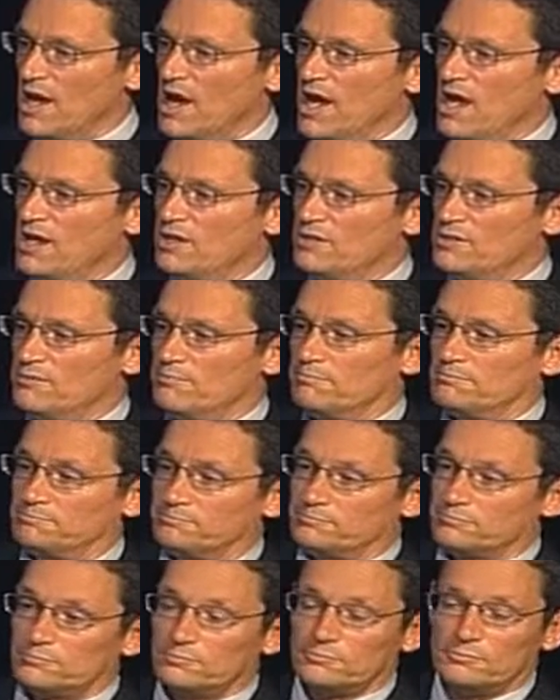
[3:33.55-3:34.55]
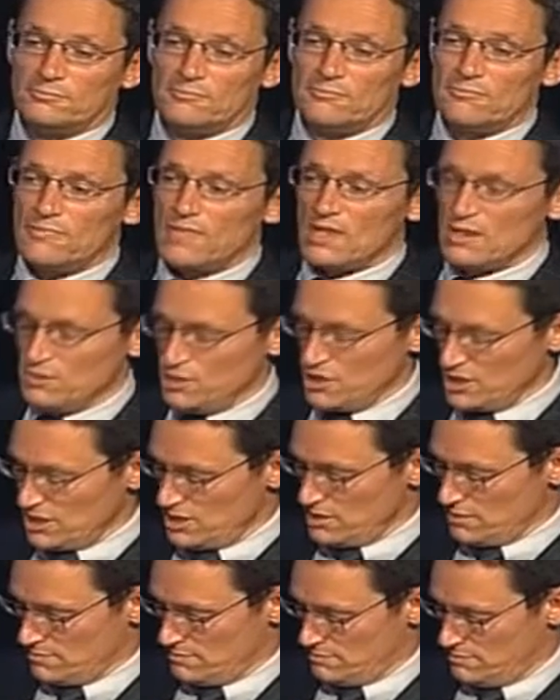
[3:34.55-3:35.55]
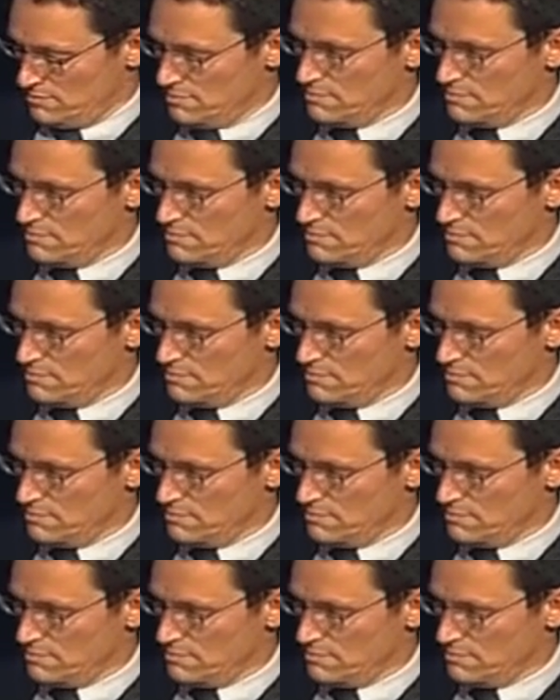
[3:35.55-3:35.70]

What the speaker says: And the